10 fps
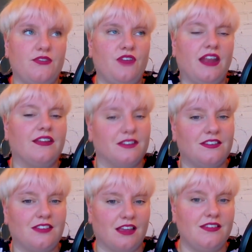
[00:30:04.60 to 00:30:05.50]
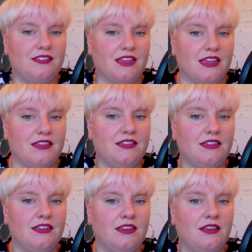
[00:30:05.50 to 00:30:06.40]
feeling disgusted
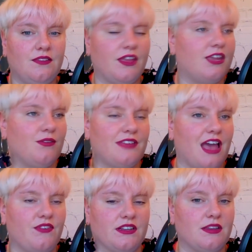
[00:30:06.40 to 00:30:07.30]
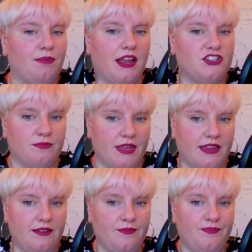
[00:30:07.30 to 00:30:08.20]
that he was having to pleasure
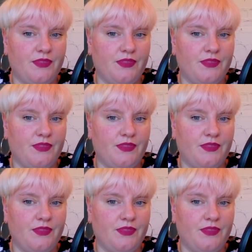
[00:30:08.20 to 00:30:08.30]
me.